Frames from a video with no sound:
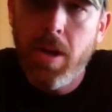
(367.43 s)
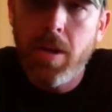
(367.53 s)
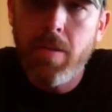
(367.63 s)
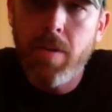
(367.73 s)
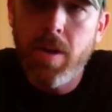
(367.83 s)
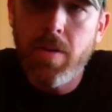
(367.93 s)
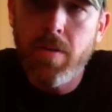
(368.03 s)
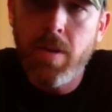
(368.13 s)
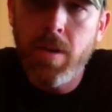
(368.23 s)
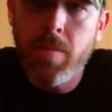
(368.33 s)
Going to need you
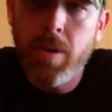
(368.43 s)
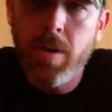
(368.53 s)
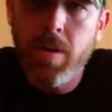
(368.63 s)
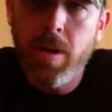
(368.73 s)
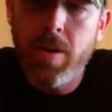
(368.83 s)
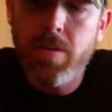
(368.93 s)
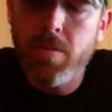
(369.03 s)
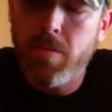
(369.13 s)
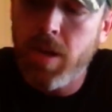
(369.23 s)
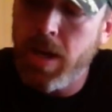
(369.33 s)
some
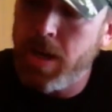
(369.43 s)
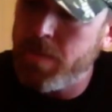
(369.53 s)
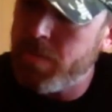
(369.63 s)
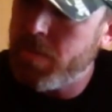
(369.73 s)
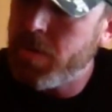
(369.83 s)
electrical tape,